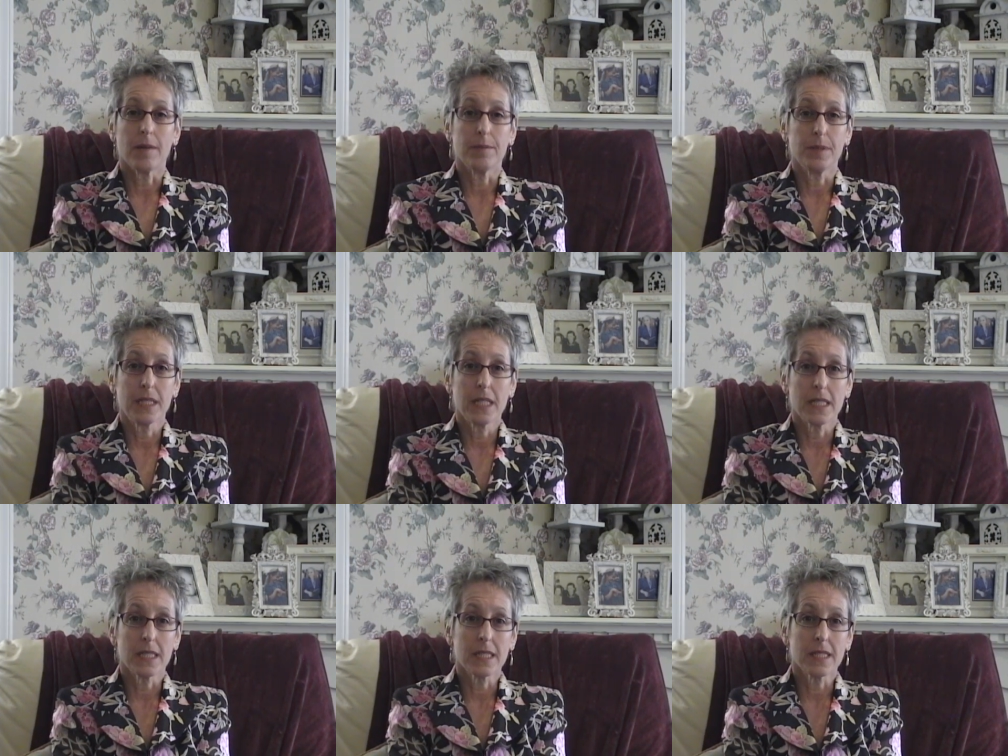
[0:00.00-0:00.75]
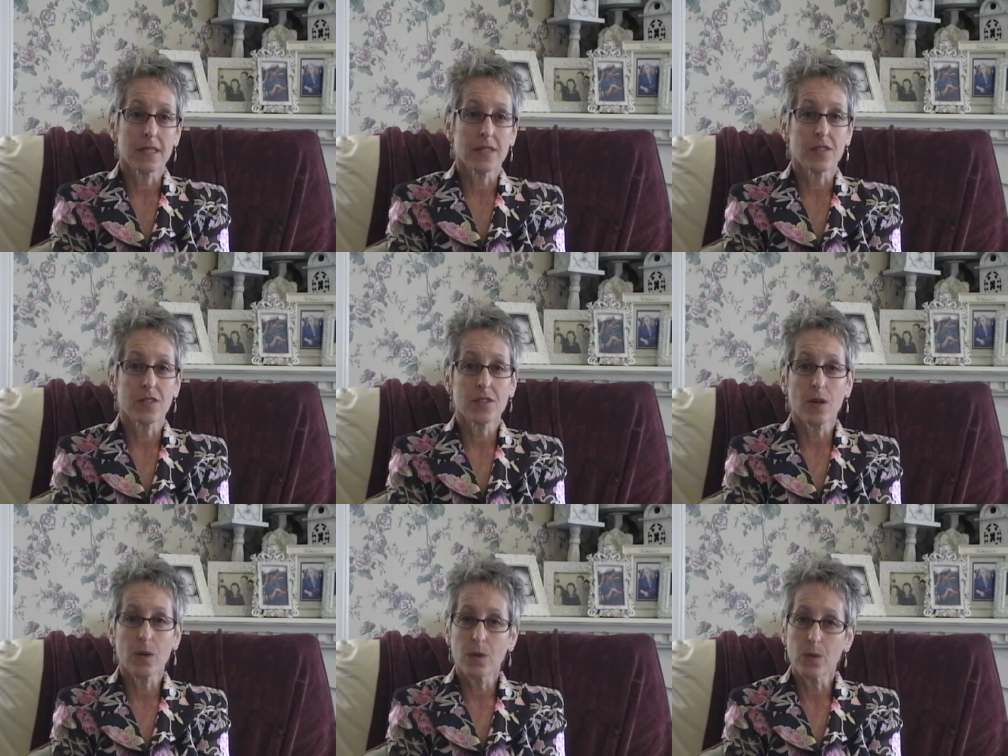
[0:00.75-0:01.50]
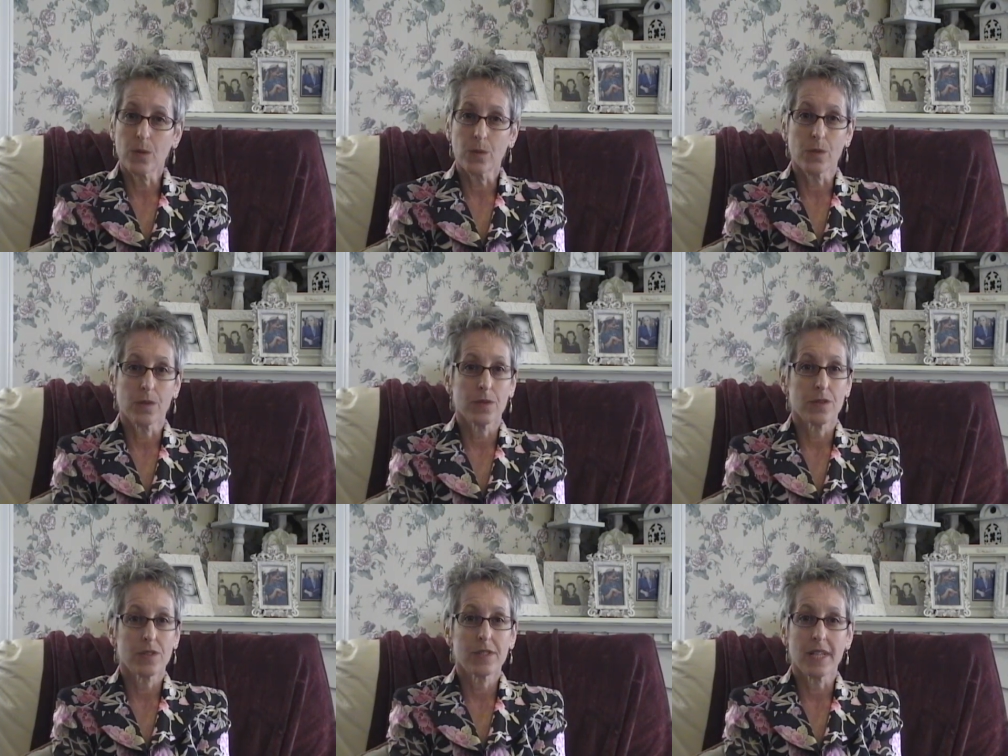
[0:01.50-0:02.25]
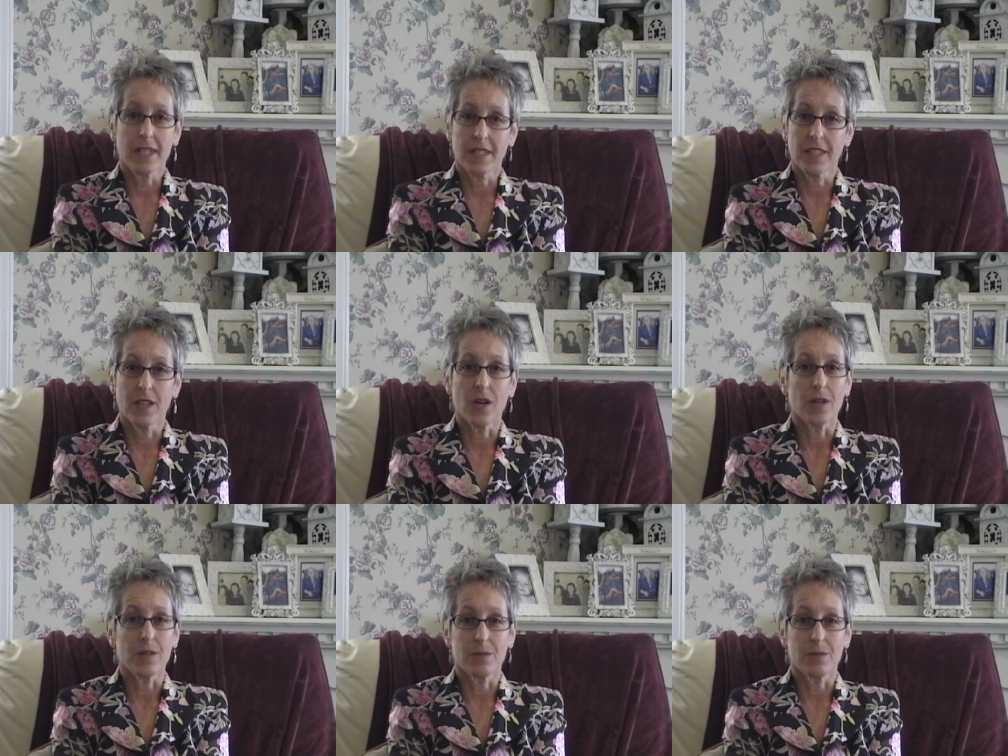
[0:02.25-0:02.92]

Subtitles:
because this is so state-of-the-art